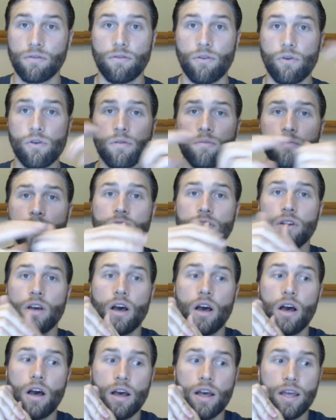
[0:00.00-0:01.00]
forms
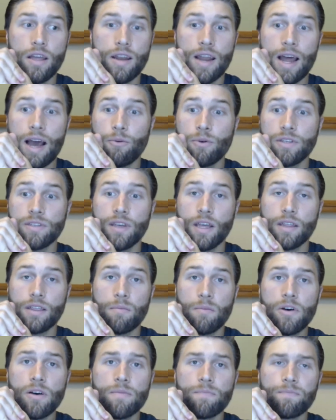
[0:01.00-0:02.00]
and how we set
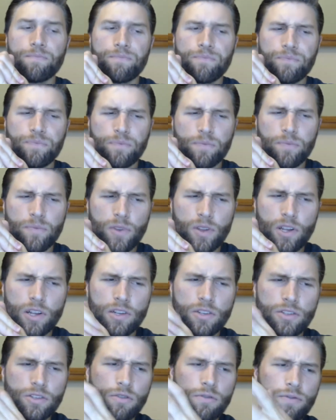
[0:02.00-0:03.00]
them up.
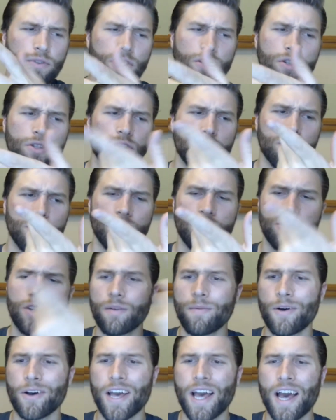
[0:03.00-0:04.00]
So first, let's
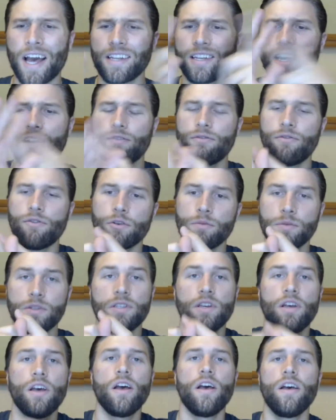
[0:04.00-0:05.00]
talk about contact
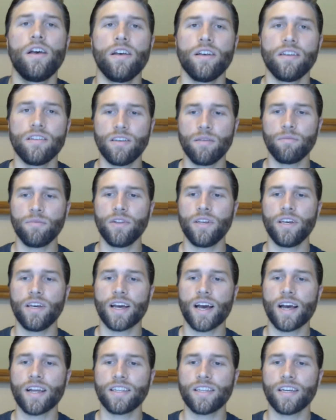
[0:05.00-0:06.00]
forms. Simply,
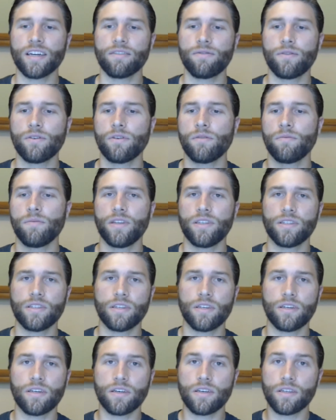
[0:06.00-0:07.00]
a contact form is
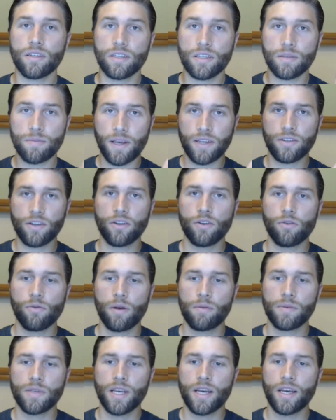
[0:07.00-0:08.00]
a space on your
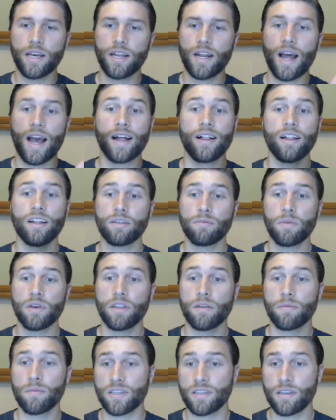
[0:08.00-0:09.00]
website. I like to make
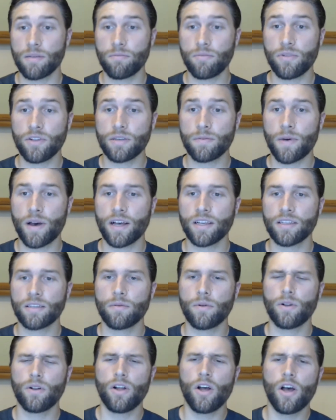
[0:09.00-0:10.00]
them as simple as
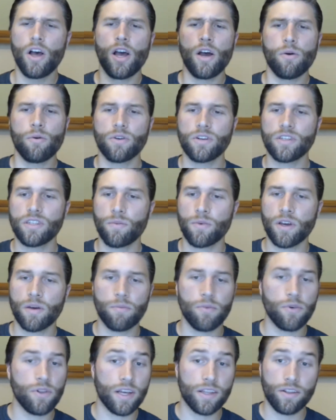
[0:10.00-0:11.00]
possible where someone
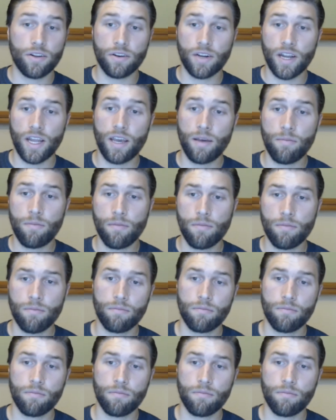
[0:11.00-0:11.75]
can put like their name,